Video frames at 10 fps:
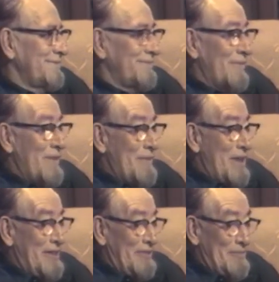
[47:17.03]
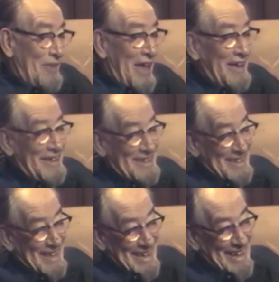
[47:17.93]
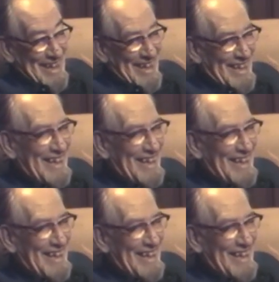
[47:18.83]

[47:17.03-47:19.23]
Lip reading: My mind went blank just then.